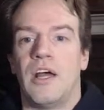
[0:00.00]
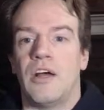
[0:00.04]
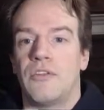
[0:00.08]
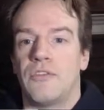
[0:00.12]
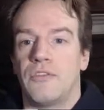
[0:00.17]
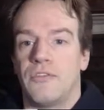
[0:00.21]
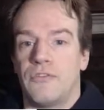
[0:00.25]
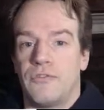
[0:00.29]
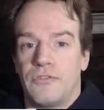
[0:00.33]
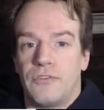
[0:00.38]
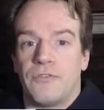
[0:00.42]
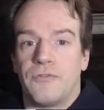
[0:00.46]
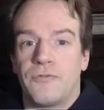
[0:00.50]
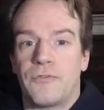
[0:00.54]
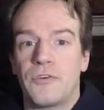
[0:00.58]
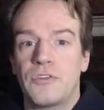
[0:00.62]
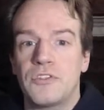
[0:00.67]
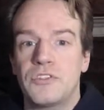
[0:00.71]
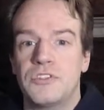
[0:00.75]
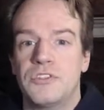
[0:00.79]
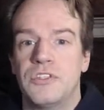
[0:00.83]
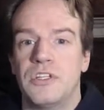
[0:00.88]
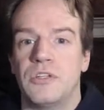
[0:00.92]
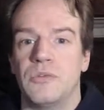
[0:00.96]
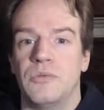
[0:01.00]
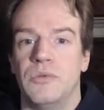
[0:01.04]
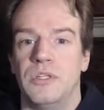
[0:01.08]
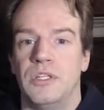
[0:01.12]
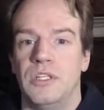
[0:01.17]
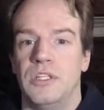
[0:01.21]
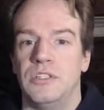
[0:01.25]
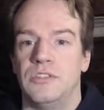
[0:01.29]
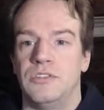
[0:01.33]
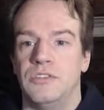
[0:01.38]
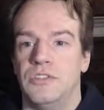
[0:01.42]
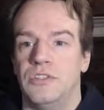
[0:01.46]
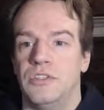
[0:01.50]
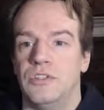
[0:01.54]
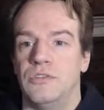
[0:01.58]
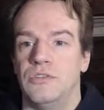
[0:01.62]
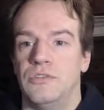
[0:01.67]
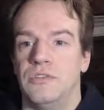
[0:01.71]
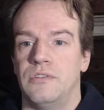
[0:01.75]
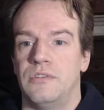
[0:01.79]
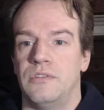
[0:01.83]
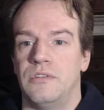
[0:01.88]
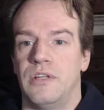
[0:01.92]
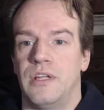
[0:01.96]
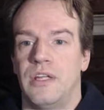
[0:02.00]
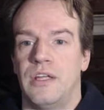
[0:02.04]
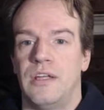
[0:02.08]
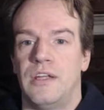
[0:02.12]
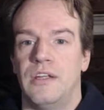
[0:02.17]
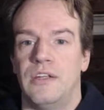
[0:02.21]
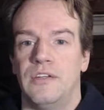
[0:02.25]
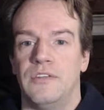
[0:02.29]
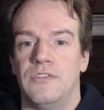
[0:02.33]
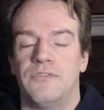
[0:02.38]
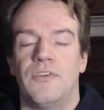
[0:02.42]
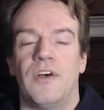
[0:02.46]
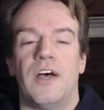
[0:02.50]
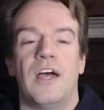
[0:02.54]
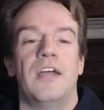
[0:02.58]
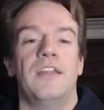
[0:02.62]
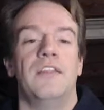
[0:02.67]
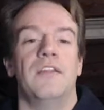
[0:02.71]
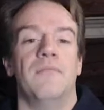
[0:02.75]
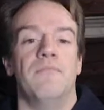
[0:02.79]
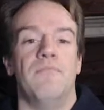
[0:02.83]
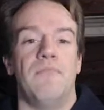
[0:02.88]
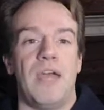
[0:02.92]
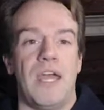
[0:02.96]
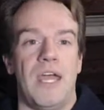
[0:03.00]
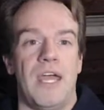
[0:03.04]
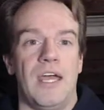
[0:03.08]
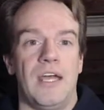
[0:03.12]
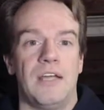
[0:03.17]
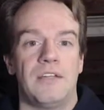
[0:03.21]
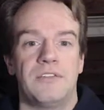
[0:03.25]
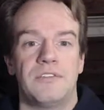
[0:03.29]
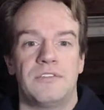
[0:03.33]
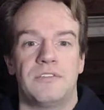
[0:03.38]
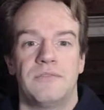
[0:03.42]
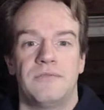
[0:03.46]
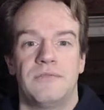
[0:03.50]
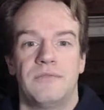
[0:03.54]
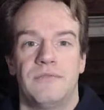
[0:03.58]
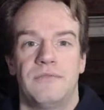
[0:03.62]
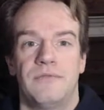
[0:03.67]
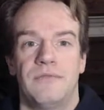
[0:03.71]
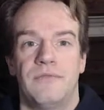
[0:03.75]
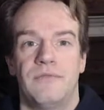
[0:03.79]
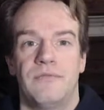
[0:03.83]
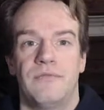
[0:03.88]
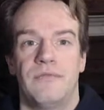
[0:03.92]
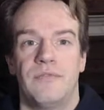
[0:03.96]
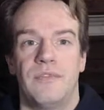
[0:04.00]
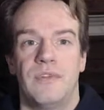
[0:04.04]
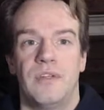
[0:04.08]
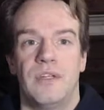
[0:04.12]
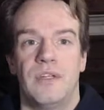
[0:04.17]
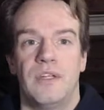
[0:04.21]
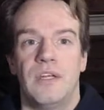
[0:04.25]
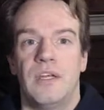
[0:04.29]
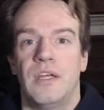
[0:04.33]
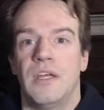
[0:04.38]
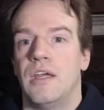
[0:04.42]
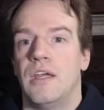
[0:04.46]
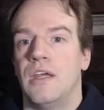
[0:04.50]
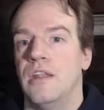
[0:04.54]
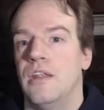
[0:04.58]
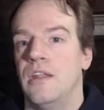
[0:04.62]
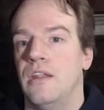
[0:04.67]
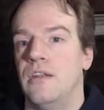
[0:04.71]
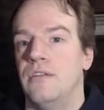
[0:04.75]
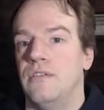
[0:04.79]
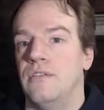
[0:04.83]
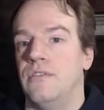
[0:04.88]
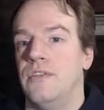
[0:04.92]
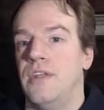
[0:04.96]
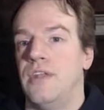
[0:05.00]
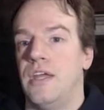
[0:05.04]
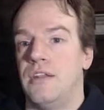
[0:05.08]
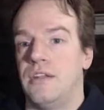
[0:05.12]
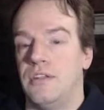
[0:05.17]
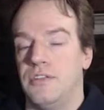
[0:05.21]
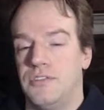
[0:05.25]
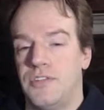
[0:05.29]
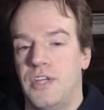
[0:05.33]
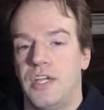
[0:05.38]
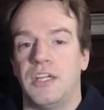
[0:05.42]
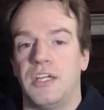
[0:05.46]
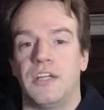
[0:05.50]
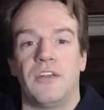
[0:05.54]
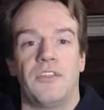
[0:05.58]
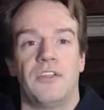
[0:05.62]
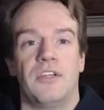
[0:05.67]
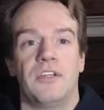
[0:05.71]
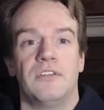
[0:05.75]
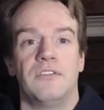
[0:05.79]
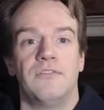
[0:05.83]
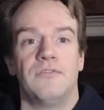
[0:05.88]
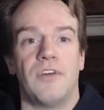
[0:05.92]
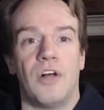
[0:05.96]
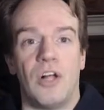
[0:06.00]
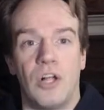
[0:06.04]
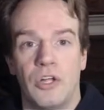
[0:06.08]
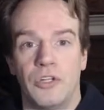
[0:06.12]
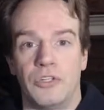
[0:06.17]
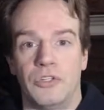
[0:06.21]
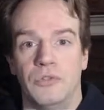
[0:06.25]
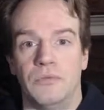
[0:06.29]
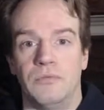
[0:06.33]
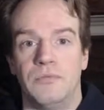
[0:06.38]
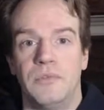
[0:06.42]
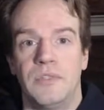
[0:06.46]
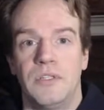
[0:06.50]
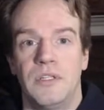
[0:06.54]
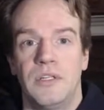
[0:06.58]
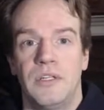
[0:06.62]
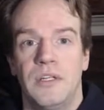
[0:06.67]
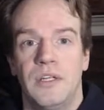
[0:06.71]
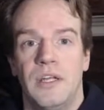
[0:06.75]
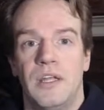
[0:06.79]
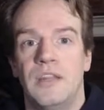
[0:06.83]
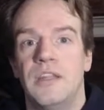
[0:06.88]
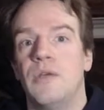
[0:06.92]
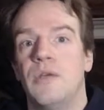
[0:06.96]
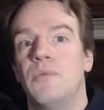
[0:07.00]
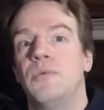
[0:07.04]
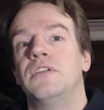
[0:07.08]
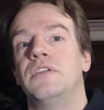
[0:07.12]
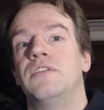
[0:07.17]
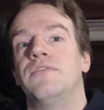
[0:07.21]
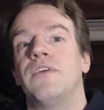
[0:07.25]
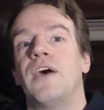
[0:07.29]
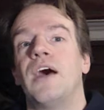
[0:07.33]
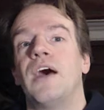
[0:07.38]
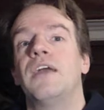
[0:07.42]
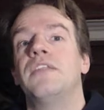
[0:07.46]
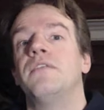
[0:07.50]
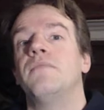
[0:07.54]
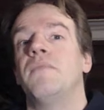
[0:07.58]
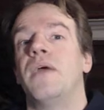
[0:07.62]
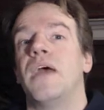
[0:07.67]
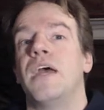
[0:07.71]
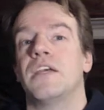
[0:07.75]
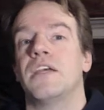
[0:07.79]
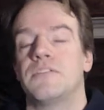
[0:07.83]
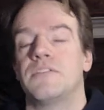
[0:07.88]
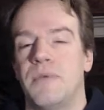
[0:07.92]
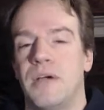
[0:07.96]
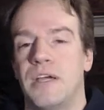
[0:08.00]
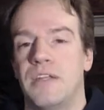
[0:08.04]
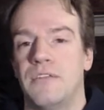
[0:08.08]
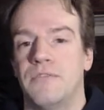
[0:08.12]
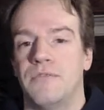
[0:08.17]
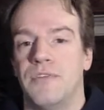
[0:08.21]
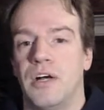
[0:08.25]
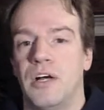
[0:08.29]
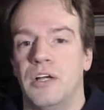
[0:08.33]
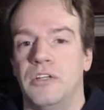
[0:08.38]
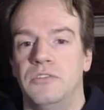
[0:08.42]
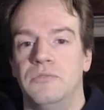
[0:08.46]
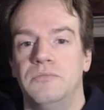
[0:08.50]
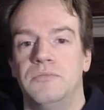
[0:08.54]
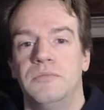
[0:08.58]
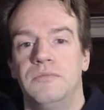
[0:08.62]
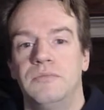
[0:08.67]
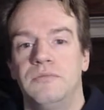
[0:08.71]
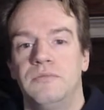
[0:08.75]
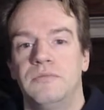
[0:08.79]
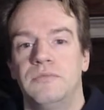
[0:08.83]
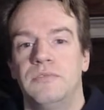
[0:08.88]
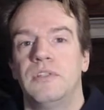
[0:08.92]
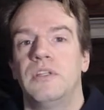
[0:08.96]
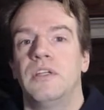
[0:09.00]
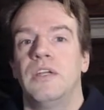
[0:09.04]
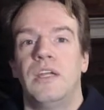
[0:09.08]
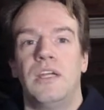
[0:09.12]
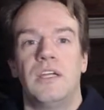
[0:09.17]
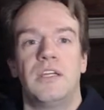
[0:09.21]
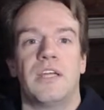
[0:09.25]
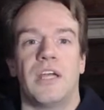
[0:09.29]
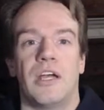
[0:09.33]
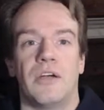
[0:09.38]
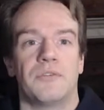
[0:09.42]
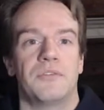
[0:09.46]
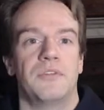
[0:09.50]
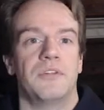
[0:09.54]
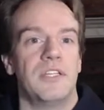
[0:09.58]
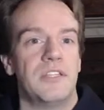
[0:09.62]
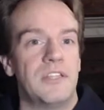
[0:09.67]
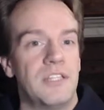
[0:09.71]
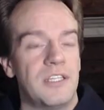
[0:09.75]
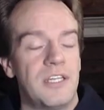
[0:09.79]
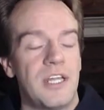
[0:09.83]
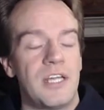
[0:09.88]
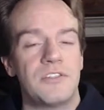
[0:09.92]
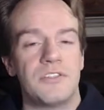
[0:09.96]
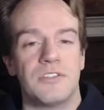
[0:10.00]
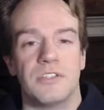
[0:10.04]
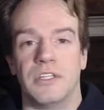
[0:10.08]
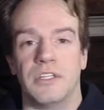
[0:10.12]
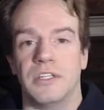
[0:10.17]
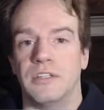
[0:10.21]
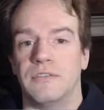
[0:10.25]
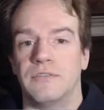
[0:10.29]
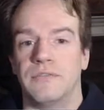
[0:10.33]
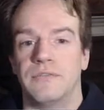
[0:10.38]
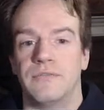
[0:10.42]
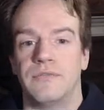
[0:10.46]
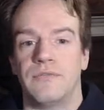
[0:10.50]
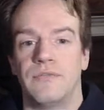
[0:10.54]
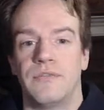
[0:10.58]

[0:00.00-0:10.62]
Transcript: Now, the first thing we need to do is find the mass, and then the second thing, the volume, and then we divide the mass by the volume and calculate the density.